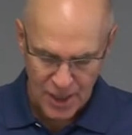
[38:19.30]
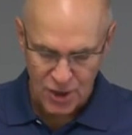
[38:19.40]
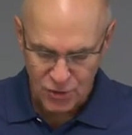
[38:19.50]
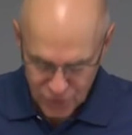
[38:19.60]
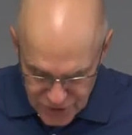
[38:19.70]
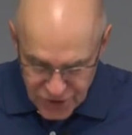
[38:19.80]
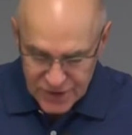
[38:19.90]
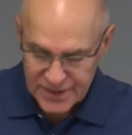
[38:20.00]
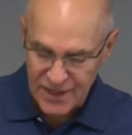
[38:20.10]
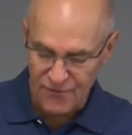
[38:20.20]

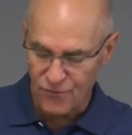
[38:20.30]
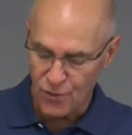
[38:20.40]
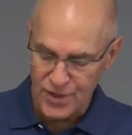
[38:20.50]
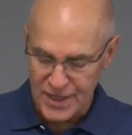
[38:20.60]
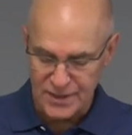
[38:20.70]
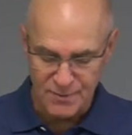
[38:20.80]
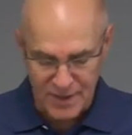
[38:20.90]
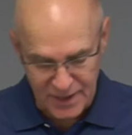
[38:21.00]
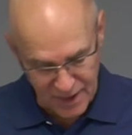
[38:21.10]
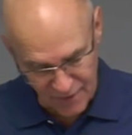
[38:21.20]
Christians therefore need to be
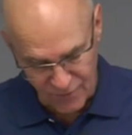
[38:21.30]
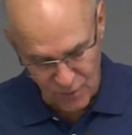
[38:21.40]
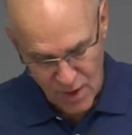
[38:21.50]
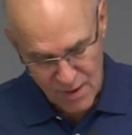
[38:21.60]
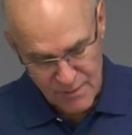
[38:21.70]
careful,